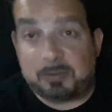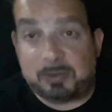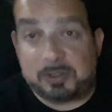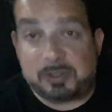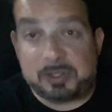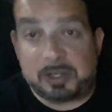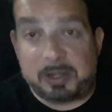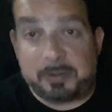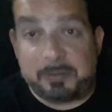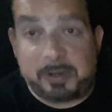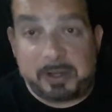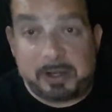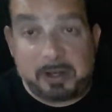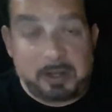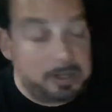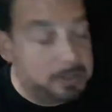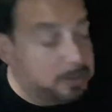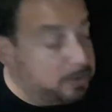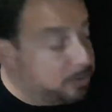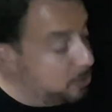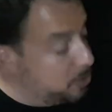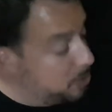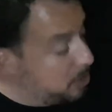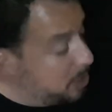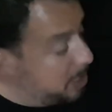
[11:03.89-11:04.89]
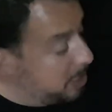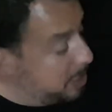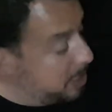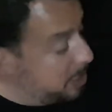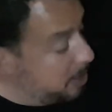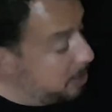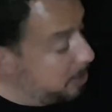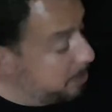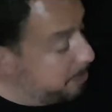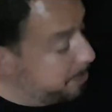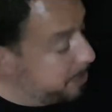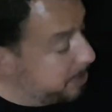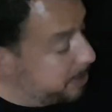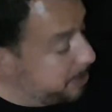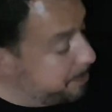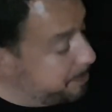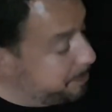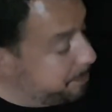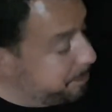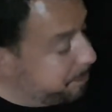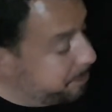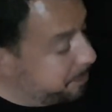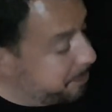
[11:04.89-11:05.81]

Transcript: which I want to try out, but